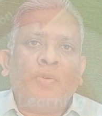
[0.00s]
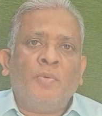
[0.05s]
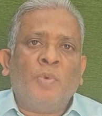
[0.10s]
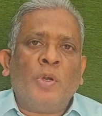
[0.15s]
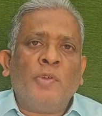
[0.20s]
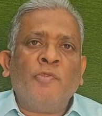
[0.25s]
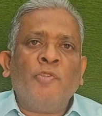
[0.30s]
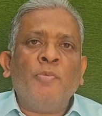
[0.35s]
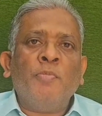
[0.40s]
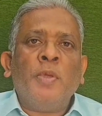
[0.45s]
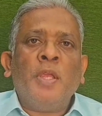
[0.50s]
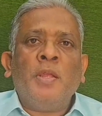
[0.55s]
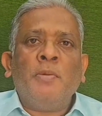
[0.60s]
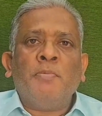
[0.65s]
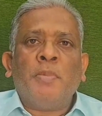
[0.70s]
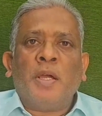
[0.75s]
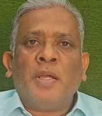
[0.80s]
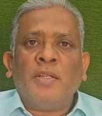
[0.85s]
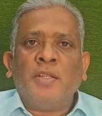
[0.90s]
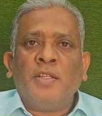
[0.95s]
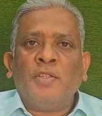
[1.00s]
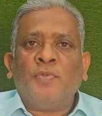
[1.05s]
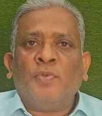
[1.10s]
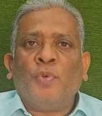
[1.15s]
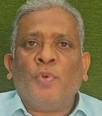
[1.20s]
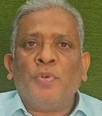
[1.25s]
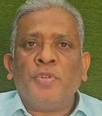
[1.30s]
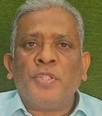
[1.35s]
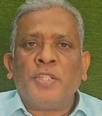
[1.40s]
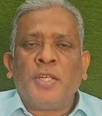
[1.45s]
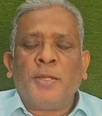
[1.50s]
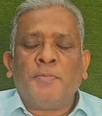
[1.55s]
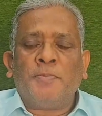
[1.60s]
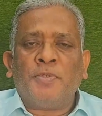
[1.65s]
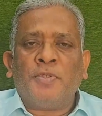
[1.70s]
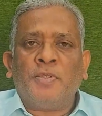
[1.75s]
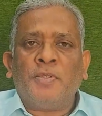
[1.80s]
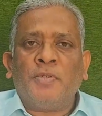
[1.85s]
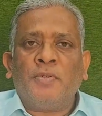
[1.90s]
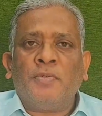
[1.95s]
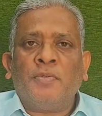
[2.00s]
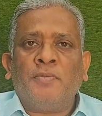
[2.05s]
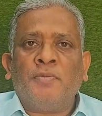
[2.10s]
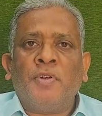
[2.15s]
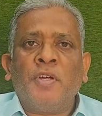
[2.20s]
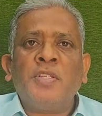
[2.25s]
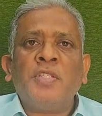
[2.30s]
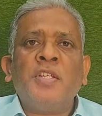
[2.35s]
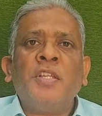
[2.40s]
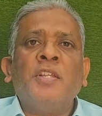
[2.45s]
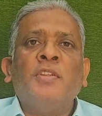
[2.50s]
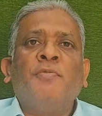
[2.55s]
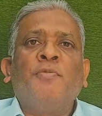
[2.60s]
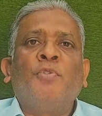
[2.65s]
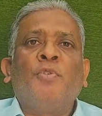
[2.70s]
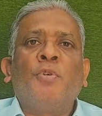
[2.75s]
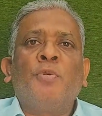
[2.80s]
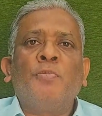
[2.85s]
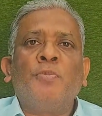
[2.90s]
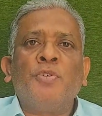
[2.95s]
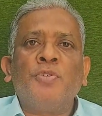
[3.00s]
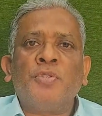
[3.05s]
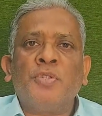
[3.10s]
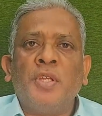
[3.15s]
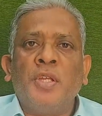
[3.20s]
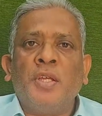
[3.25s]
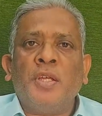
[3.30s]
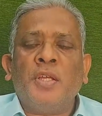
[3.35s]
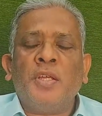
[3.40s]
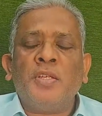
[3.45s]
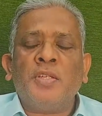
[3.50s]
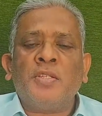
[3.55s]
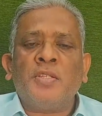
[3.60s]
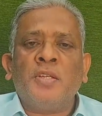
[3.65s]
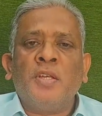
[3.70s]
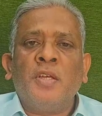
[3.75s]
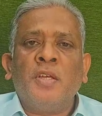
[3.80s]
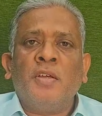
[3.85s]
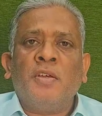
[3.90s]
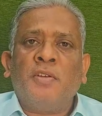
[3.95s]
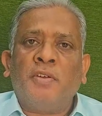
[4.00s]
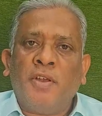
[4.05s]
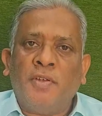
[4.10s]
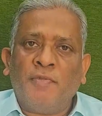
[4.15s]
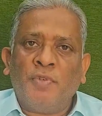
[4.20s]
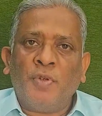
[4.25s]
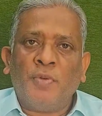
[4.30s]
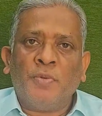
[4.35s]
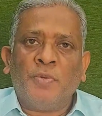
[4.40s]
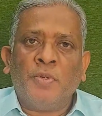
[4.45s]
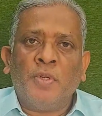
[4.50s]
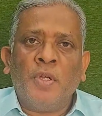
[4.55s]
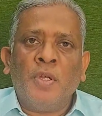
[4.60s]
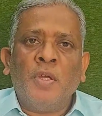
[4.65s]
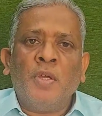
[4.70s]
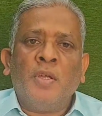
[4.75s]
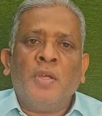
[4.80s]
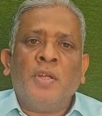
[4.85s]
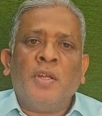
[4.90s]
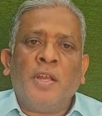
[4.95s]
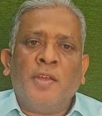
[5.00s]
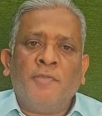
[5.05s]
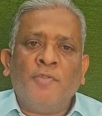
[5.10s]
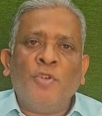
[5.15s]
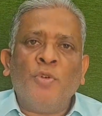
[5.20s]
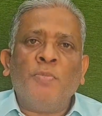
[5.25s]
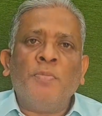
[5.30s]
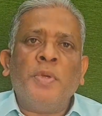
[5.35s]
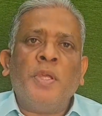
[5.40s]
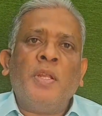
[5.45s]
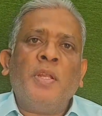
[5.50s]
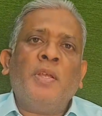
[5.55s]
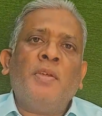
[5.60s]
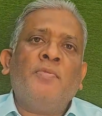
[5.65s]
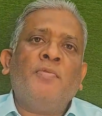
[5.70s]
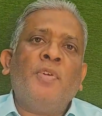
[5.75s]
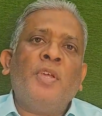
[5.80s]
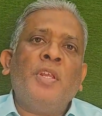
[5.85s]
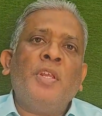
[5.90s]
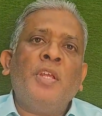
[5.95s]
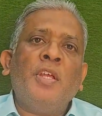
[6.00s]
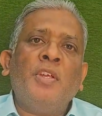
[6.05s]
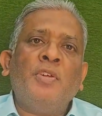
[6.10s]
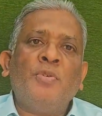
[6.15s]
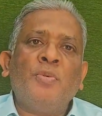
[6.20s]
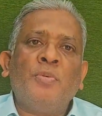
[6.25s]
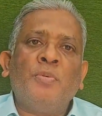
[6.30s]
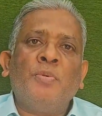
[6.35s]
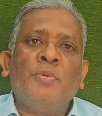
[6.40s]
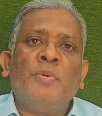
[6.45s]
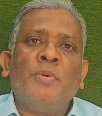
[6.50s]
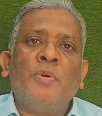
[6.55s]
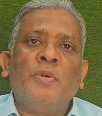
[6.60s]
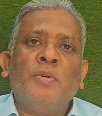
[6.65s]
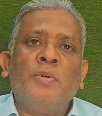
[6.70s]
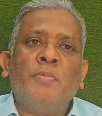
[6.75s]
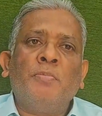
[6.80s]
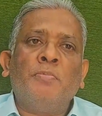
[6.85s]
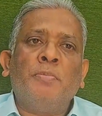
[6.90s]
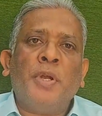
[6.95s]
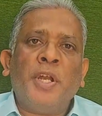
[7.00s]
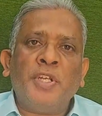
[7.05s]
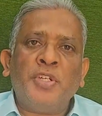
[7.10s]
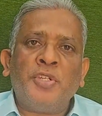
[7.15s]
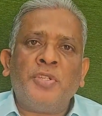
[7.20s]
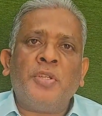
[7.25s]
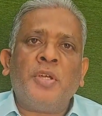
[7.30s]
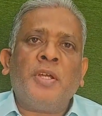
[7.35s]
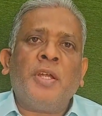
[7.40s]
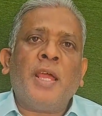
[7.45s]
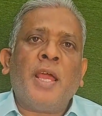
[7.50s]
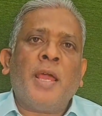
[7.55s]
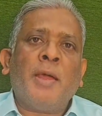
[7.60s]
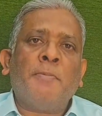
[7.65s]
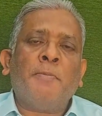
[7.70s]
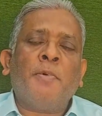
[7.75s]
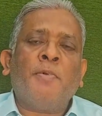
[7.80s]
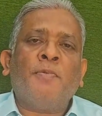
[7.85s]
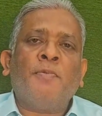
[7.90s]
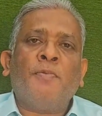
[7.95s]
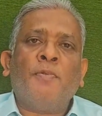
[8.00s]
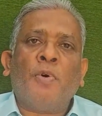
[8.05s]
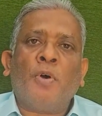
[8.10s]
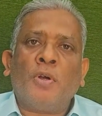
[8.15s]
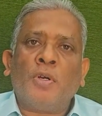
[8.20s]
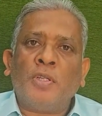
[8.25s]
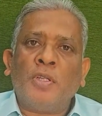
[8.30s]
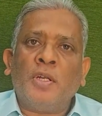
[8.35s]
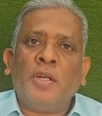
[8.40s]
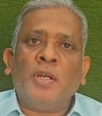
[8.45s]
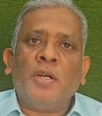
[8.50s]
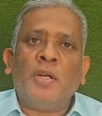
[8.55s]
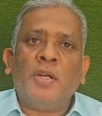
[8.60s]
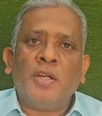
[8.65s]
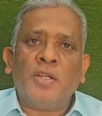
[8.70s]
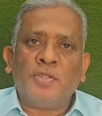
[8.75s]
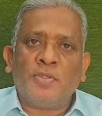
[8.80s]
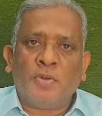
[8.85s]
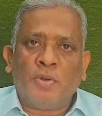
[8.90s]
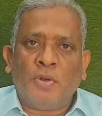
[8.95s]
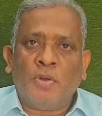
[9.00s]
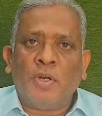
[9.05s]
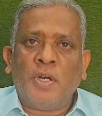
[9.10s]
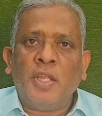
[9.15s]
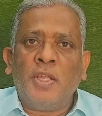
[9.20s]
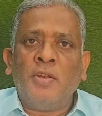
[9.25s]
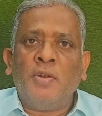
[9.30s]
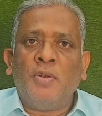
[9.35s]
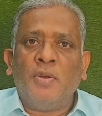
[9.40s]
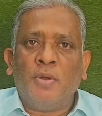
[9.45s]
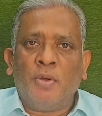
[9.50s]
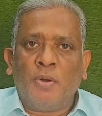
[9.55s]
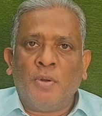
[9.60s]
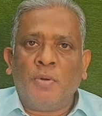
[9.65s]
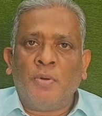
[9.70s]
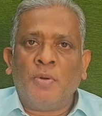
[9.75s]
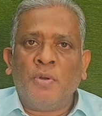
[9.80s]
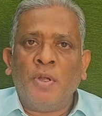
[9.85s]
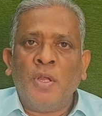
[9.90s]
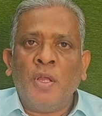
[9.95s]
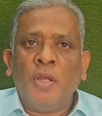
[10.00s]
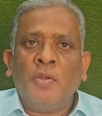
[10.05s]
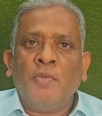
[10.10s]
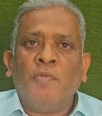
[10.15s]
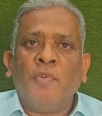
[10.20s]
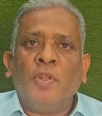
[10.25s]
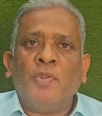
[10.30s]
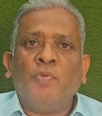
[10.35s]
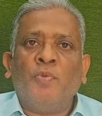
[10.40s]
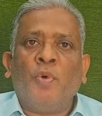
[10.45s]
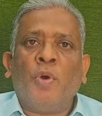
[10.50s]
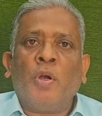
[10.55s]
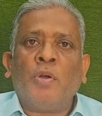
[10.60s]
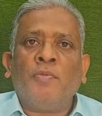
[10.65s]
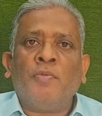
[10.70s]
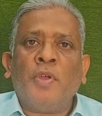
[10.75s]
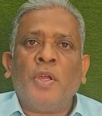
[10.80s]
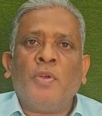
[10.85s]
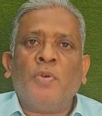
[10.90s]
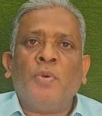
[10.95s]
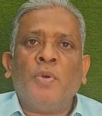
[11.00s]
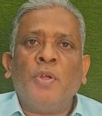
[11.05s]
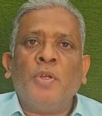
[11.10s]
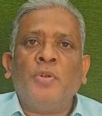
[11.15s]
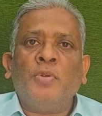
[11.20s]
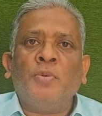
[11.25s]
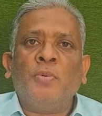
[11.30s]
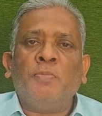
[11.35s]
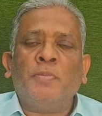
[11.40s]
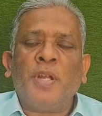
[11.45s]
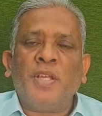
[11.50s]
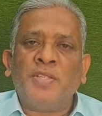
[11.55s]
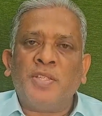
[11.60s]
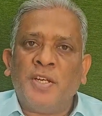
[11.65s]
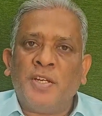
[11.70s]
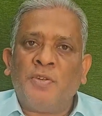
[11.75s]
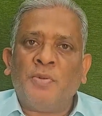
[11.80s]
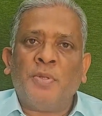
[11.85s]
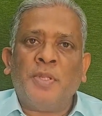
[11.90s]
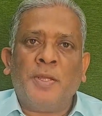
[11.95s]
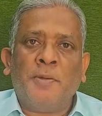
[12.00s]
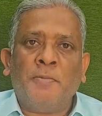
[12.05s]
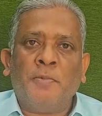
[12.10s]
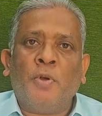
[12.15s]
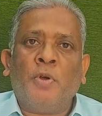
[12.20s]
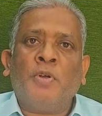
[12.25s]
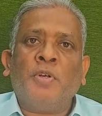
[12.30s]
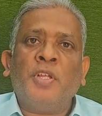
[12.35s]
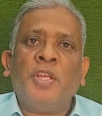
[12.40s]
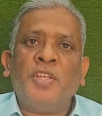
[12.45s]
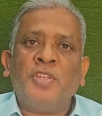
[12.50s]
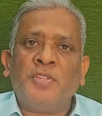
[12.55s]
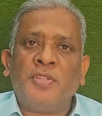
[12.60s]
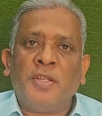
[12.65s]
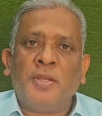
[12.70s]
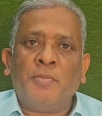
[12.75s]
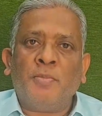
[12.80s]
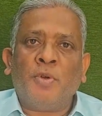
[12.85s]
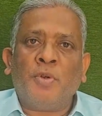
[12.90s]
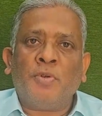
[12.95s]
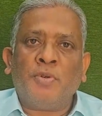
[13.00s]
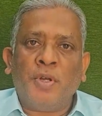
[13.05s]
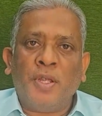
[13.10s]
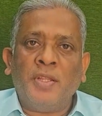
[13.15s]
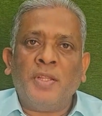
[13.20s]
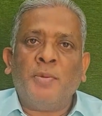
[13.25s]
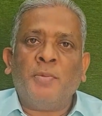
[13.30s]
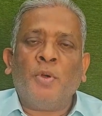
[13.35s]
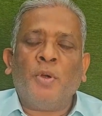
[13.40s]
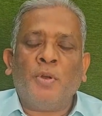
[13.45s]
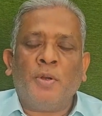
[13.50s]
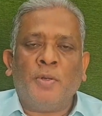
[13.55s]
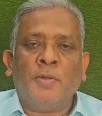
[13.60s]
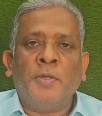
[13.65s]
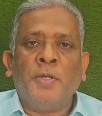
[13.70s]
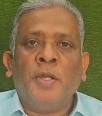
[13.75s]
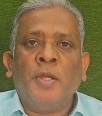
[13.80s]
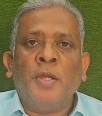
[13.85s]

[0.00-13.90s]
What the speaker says: What do we mean by these 4 steps? First and the foremost thing is review. Review meaning we need to bridge the gap of what the learners already know with what we are going to present to them or teach them or train them on.